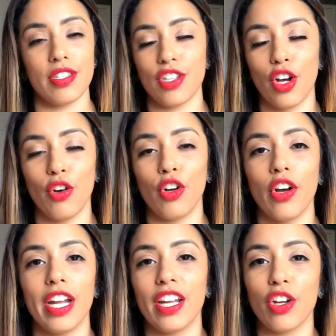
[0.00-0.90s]
So go
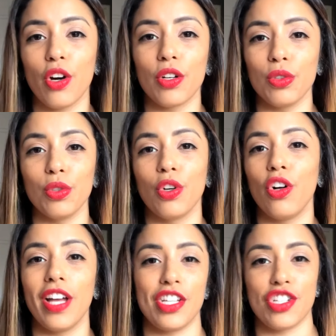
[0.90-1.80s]
ahead and go on
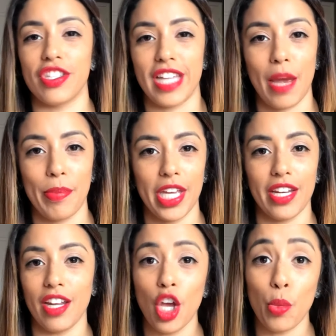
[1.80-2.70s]
Google and just type
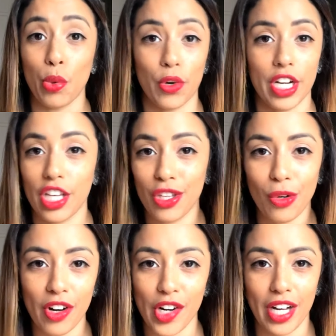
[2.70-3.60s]
in pretty
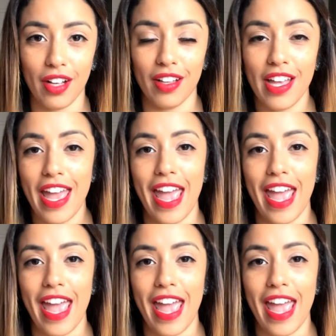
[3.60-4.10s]
URL,